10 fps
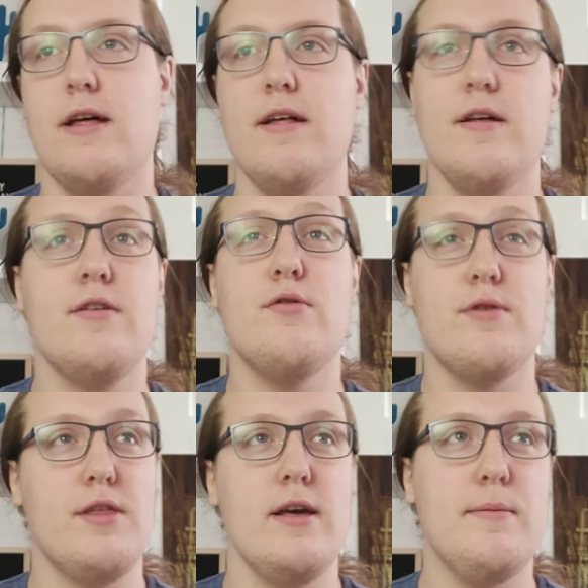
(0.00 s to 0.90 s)
I was sort
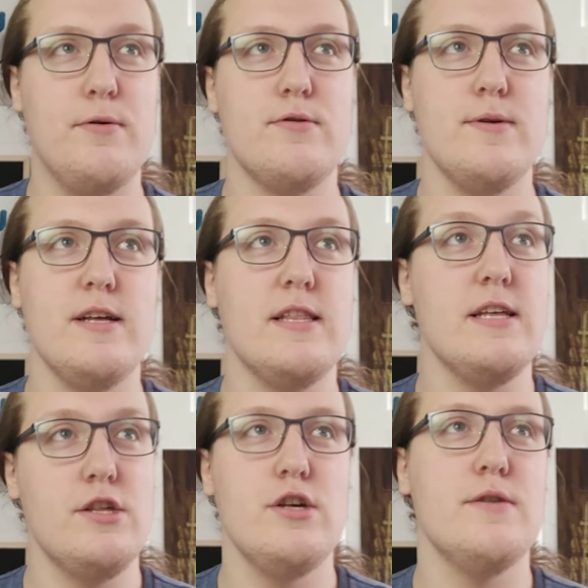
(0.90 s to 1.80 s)
of thinking about doing it
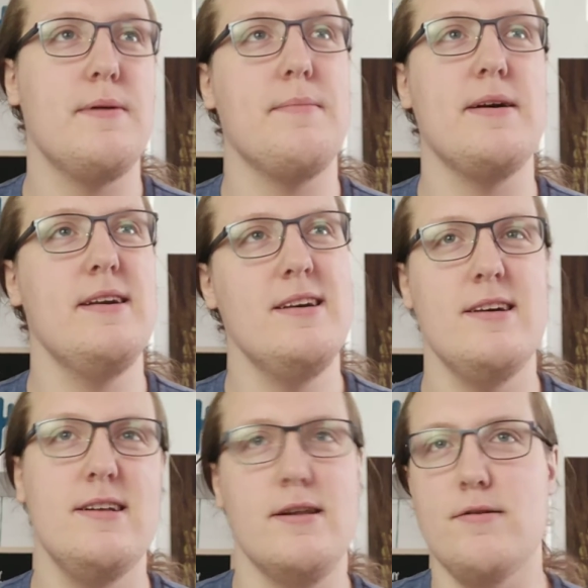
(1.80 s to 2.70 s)
this year, but I'm like,
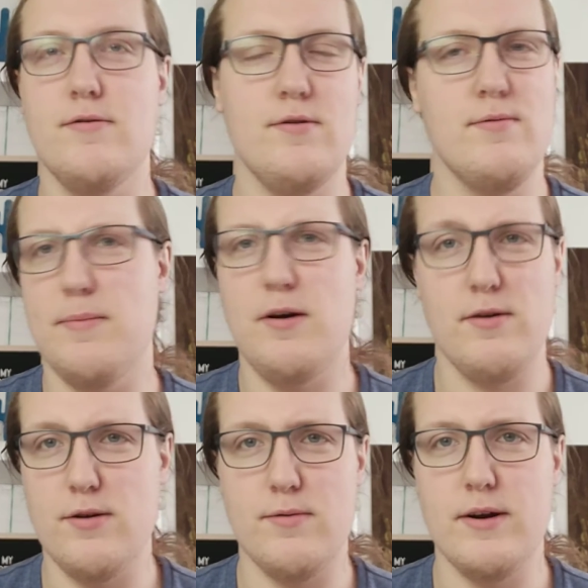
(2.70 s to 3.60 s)
I'm not
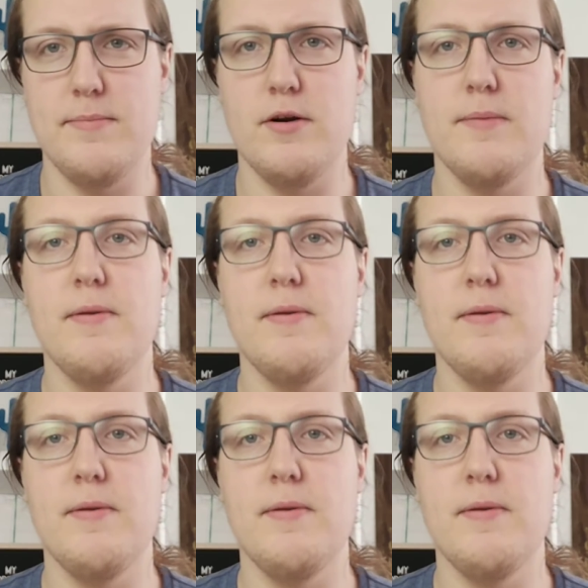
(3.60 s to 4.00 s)
going to worry about it.